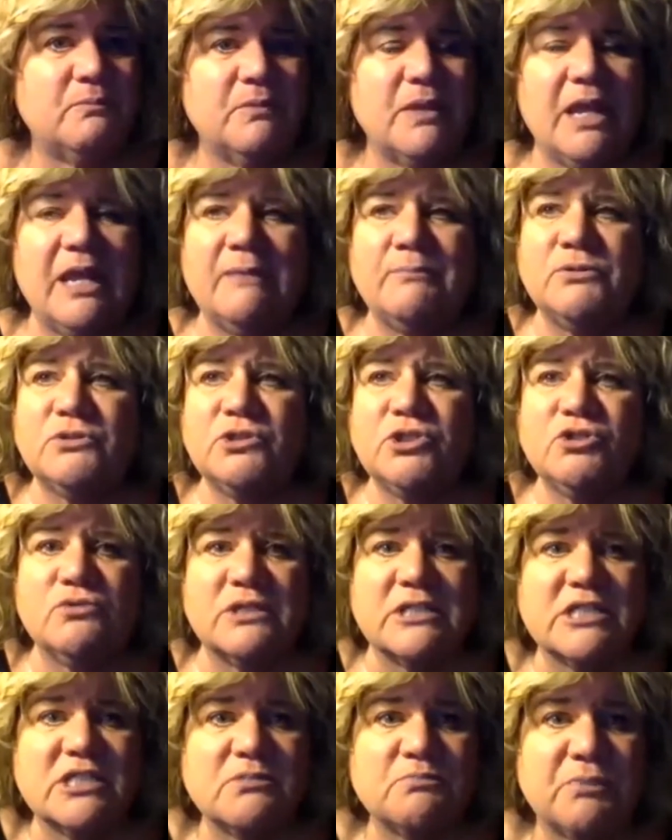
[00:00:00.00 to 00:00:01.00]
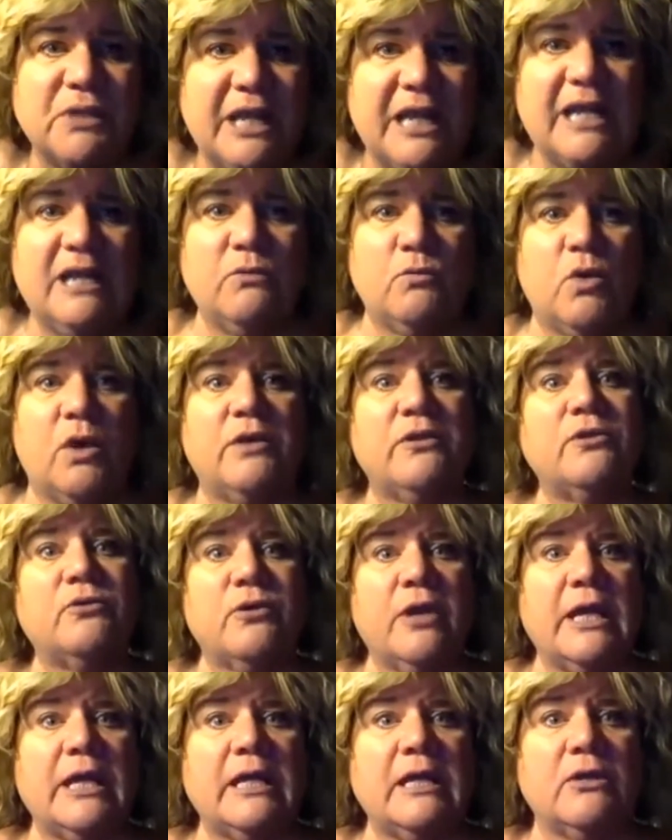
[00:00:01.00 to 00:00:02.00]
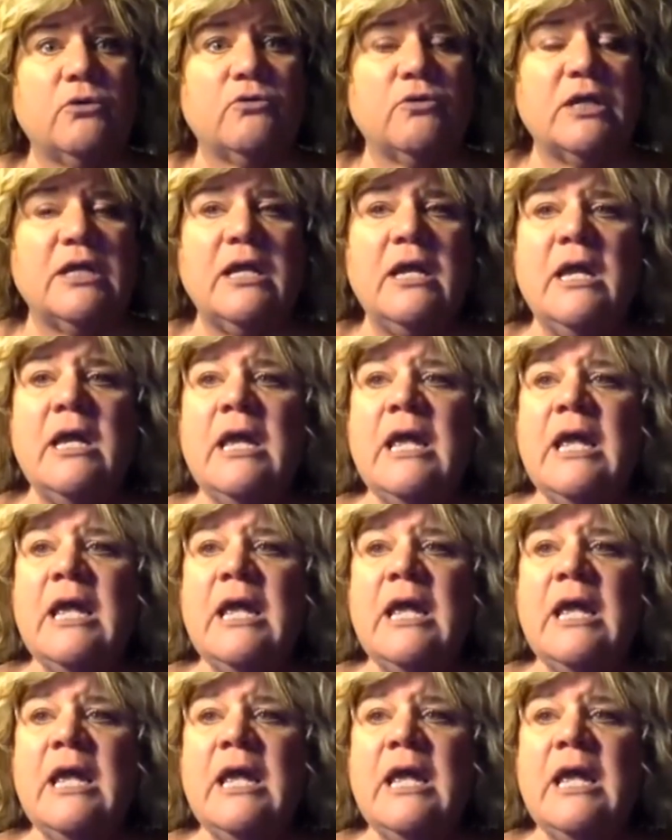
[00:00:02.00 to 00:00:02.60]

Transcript: able to explain why they're angry.